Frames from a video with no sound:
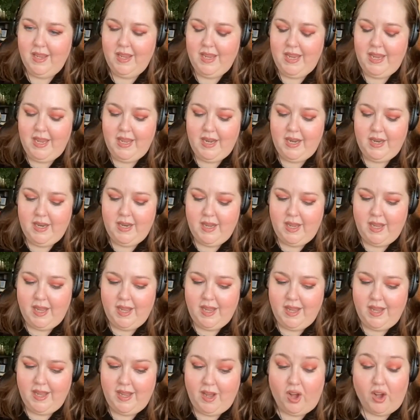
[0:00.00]
It
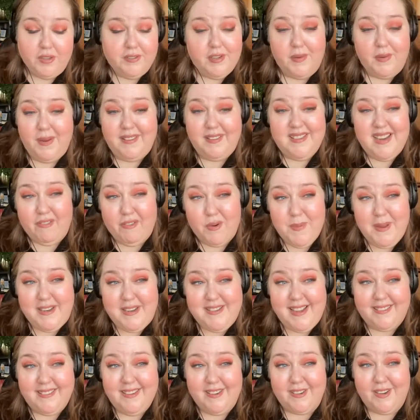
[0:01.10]
also has never been
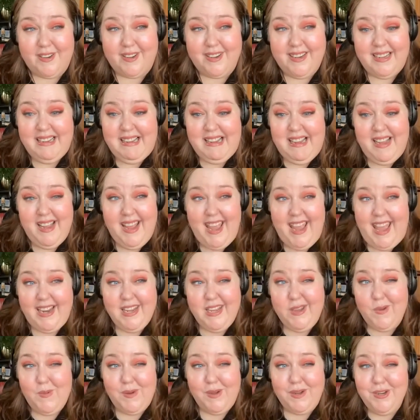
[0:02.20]
tested on
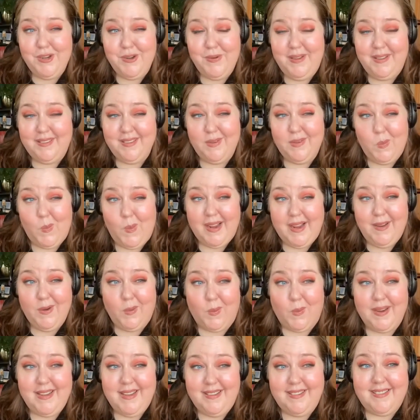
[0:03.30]
anyone who isn't white
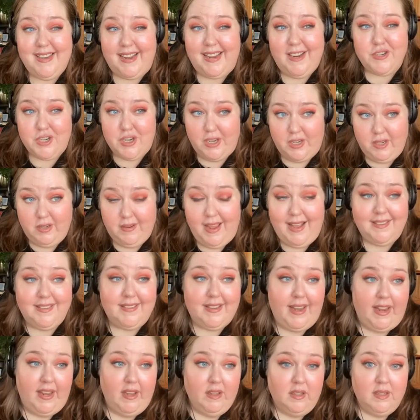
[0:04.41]
or East Asian at
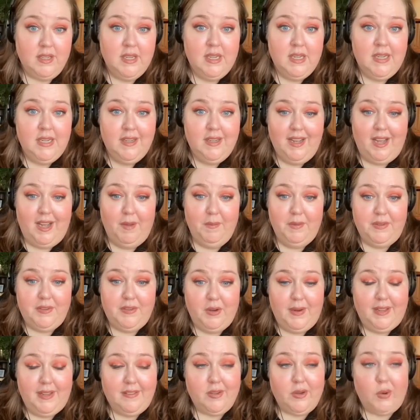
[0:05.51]
scale.
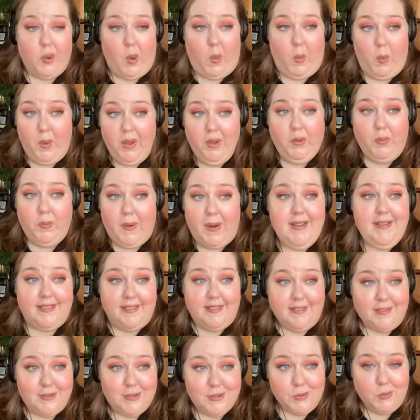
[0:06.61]
So it's a real
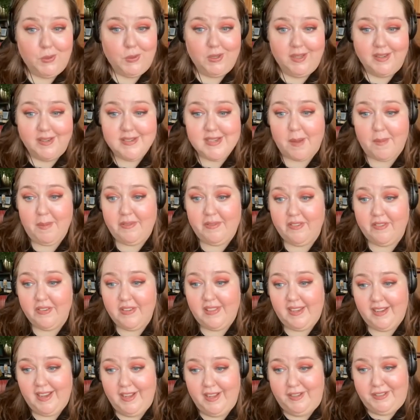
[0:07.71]
racist tool on top of
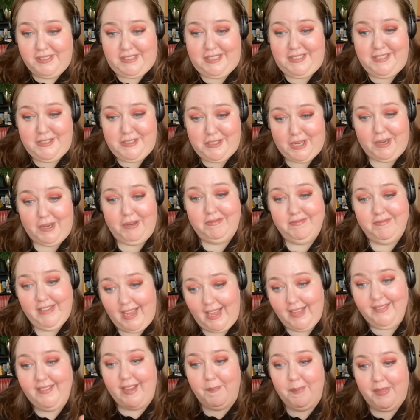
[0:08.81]
everything else. So
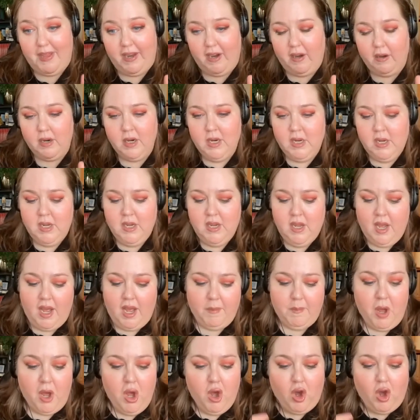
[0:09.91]
heads up there.
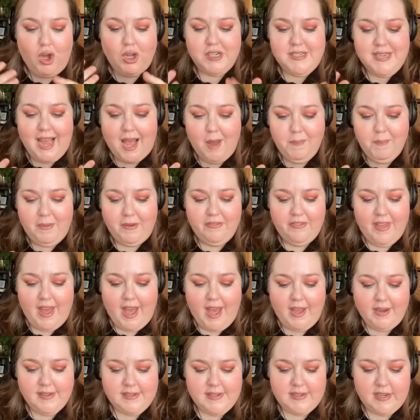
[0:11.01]
On top of
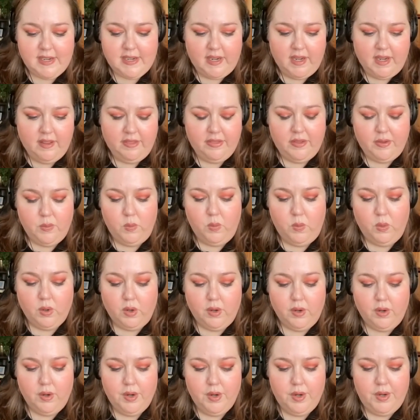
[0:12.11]
that, the
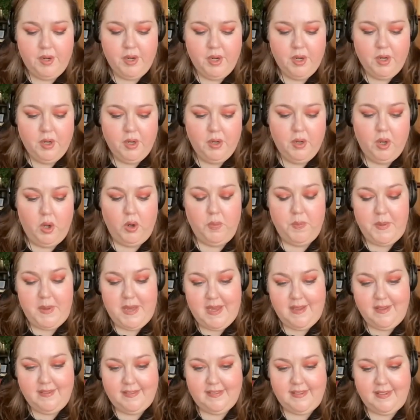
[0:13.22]
word
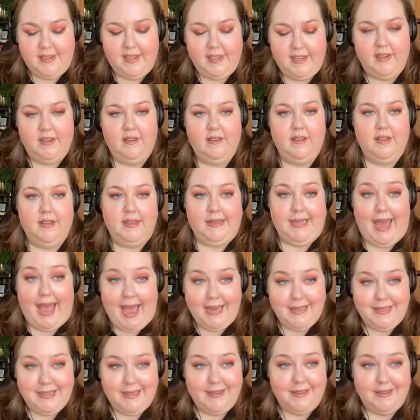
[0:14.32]
obese in
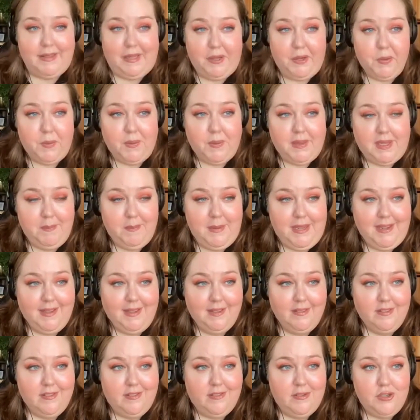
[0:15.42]
Latin literally
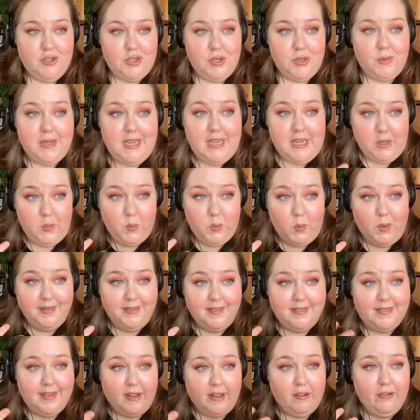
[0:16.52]
means to eat
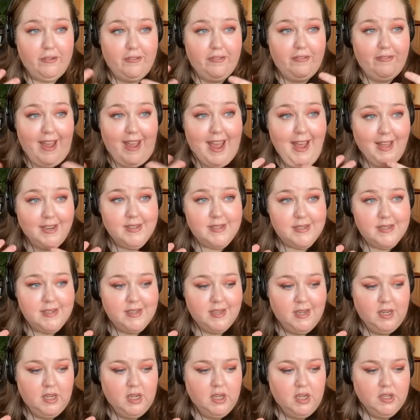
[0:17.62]
oneself fat.
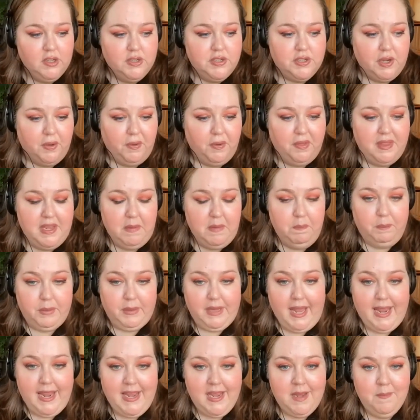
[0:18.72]
So the
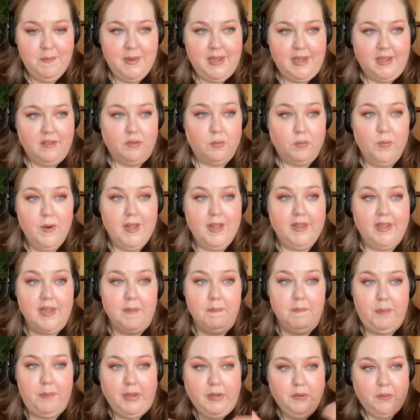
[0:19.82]
blame is really
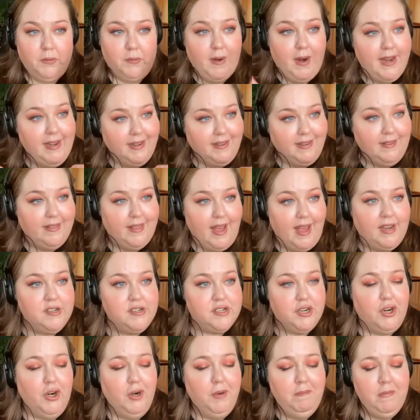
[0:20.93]
built right into that
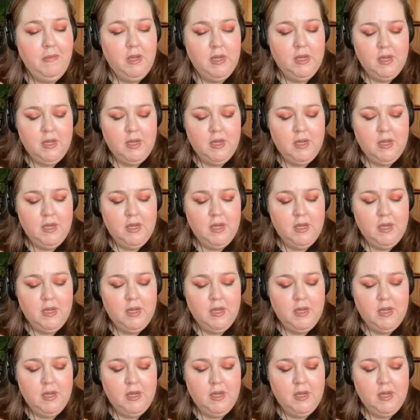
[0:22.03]
term.